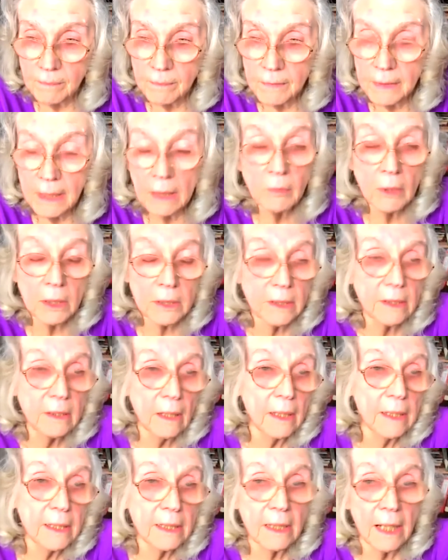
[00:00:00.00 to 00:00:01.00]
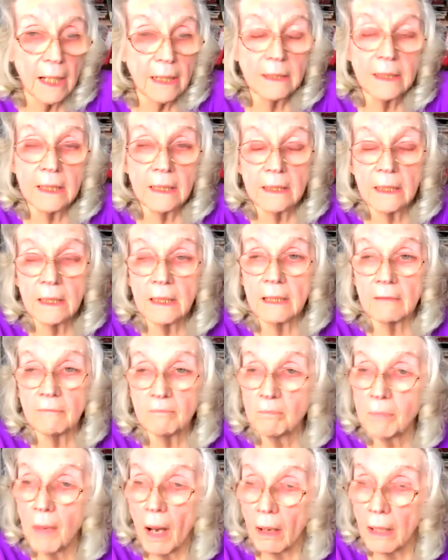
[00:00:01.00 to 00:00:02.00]
There was a nice lady that
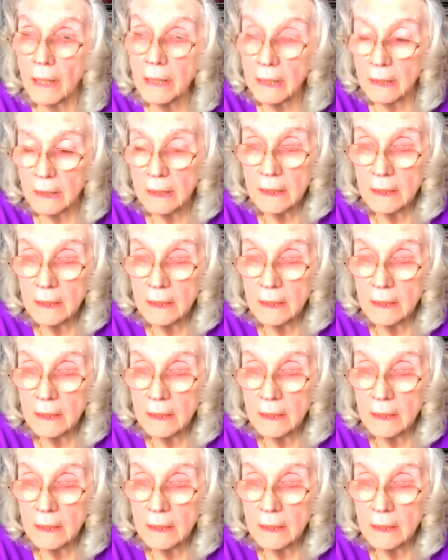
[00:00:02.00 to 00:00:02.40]
lived by